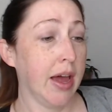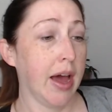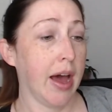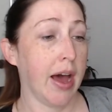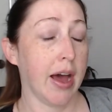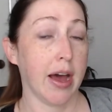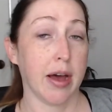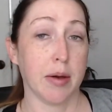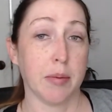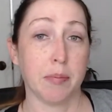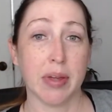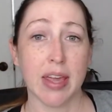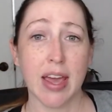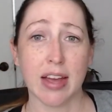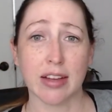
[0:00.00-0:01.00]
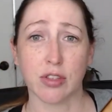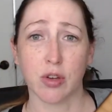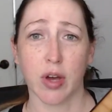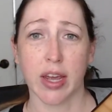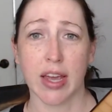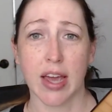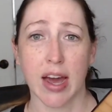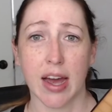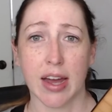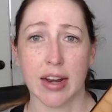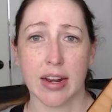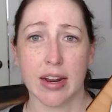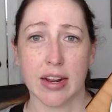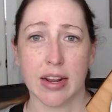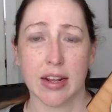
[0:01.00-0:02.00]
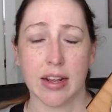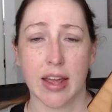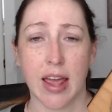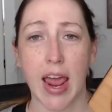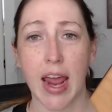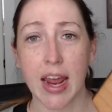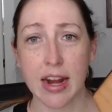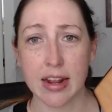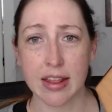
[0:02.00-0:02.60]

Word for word: Uh, but yeah, so I got eight